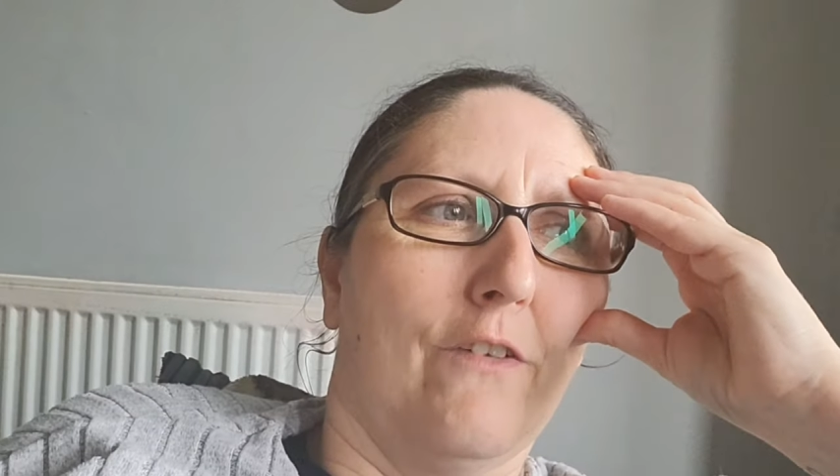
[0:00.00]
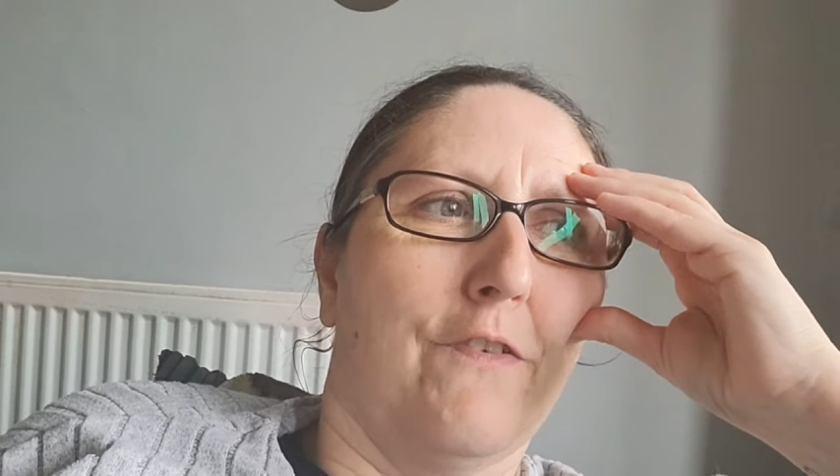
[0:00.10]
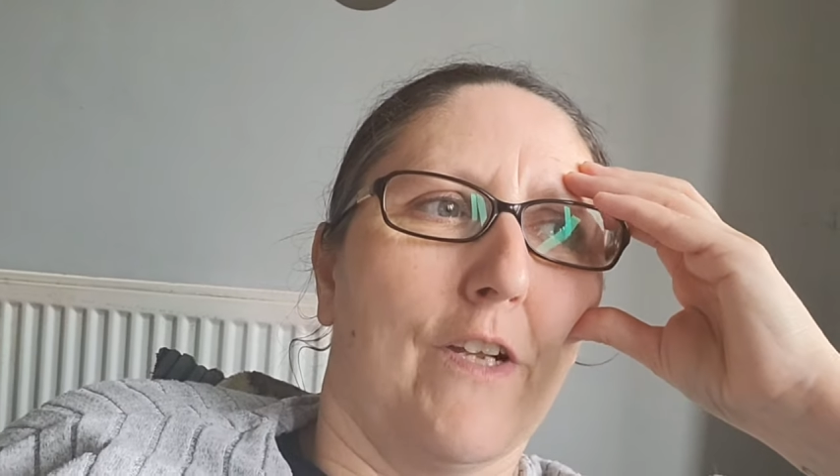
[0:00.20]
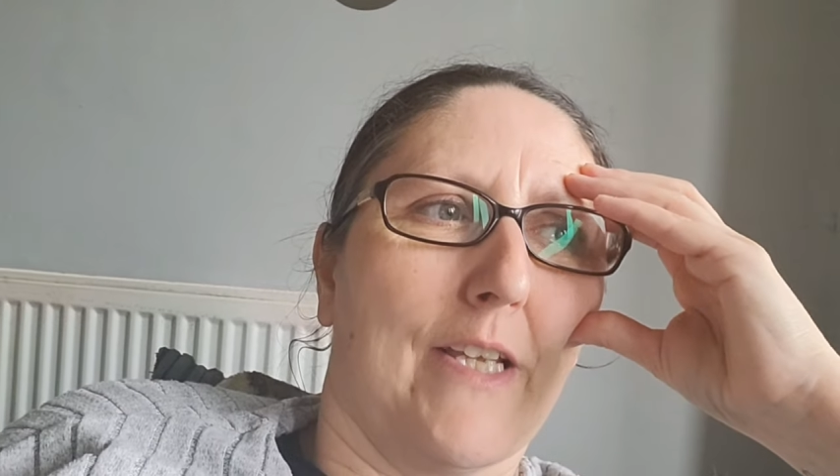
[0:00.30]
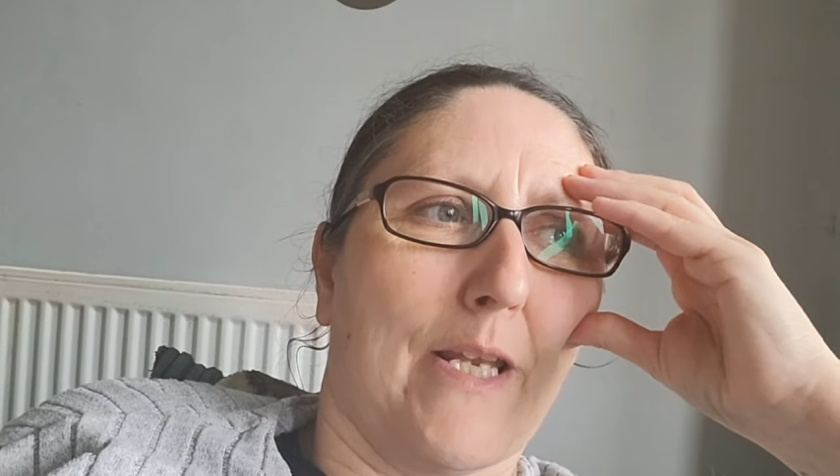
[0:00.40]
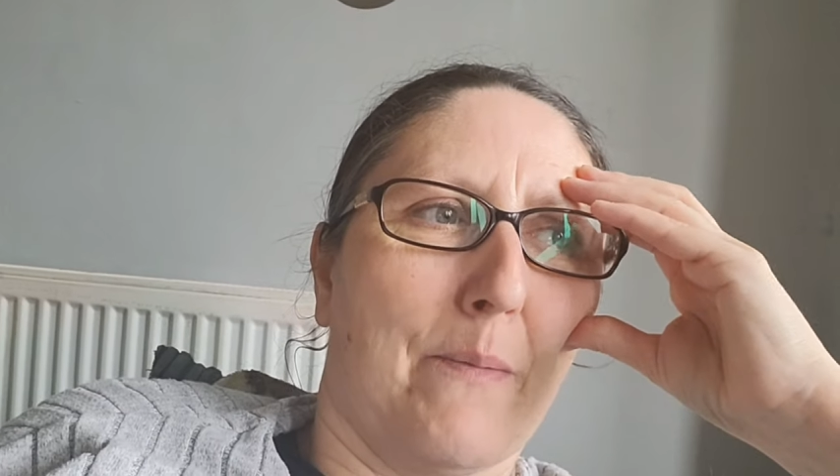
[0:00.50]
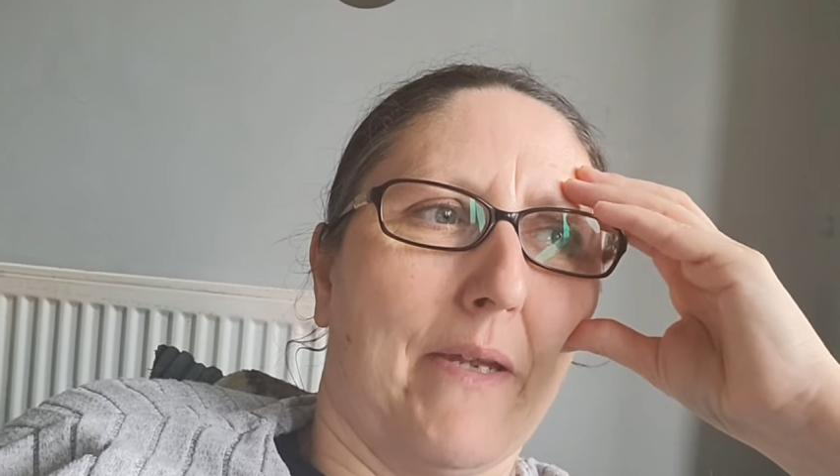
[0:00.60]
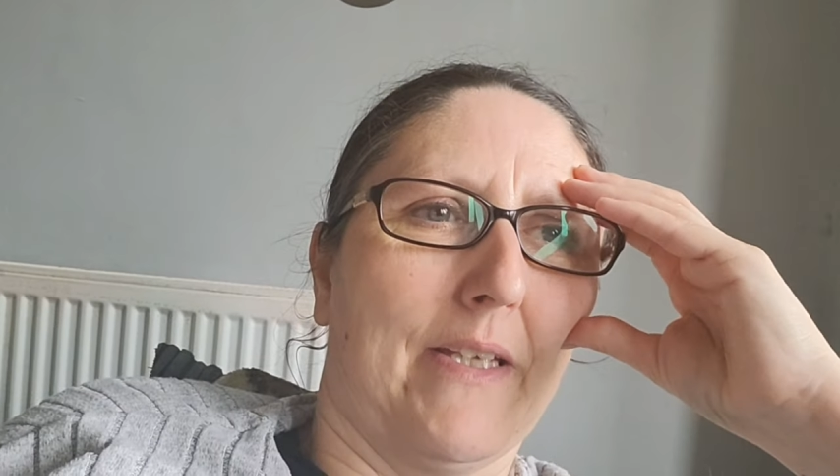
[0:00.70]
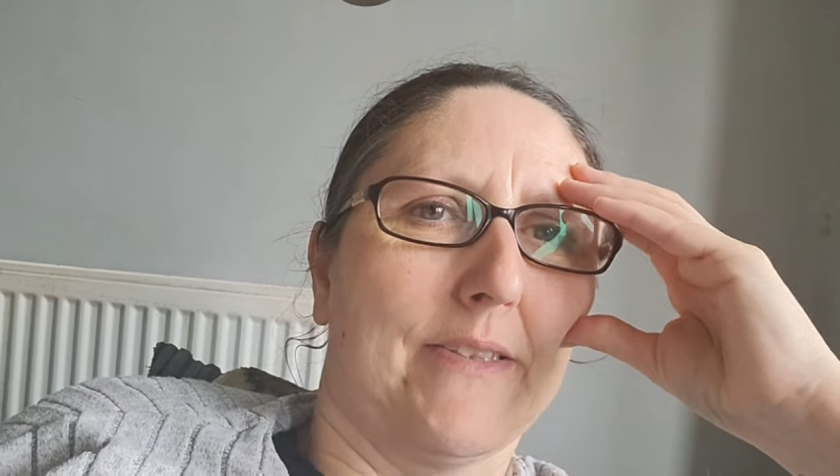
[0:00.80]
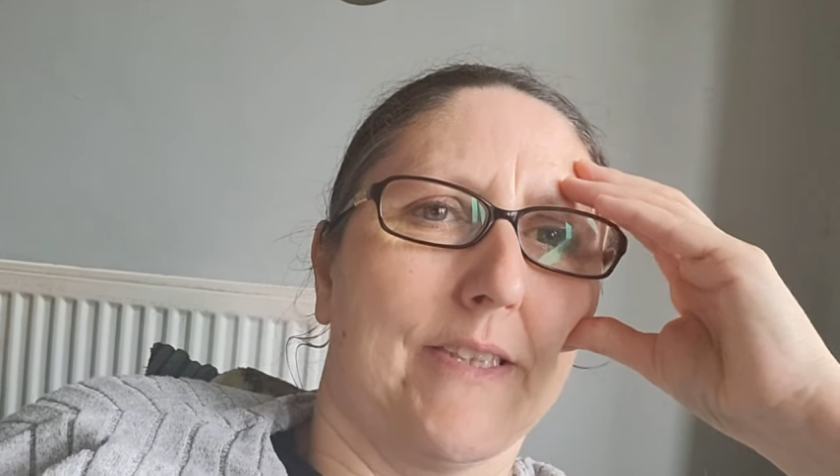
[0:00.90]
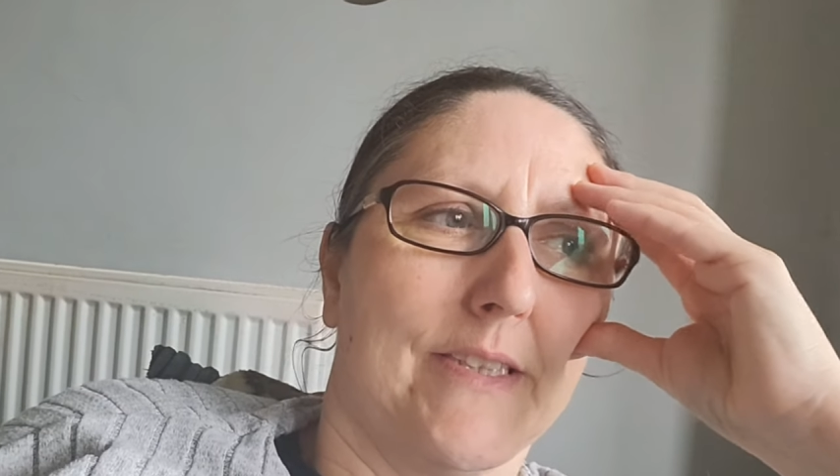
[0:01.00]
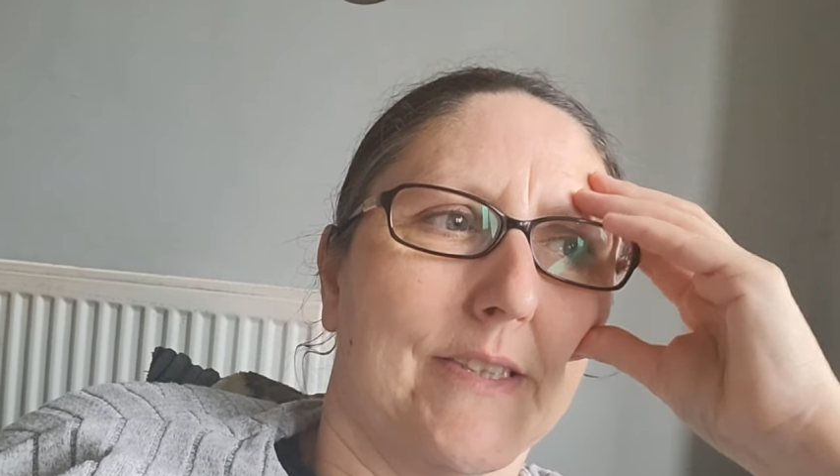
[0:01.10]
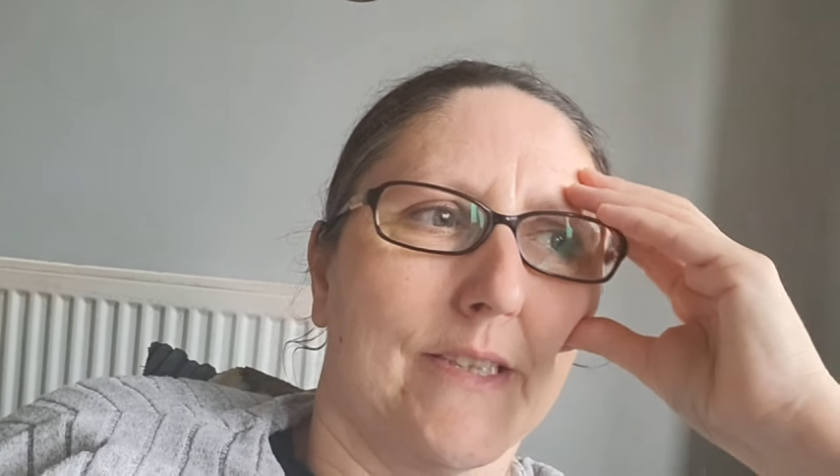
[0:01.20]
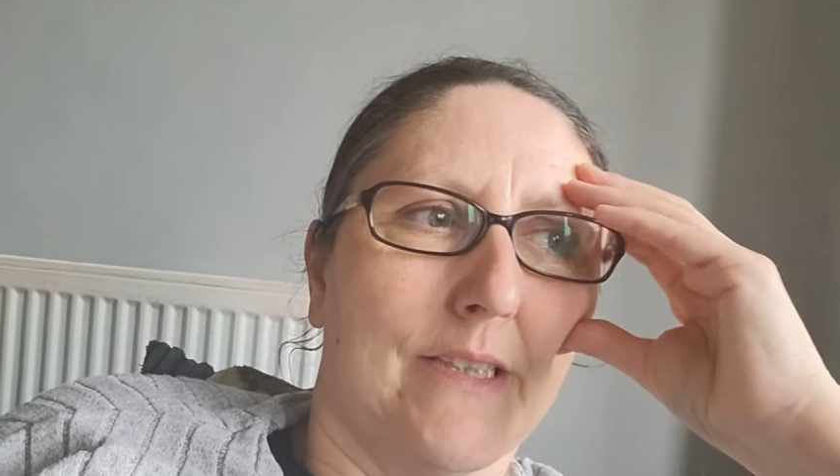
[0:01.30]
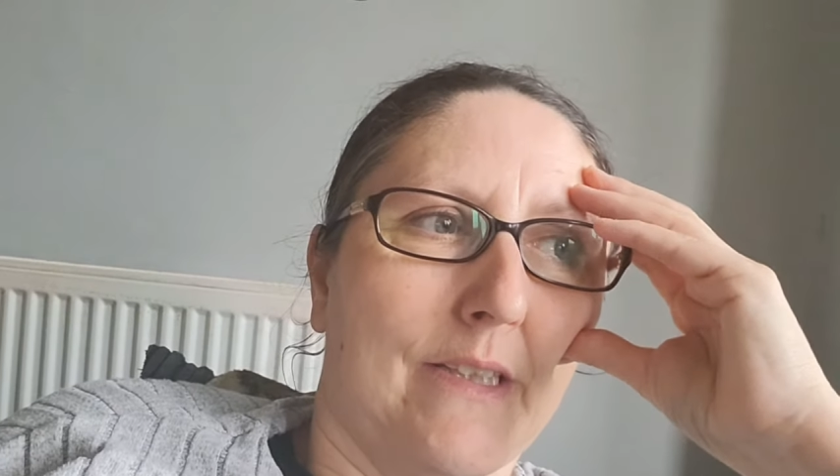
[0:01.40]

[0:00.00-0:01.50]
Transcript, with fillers: all falling to pieces.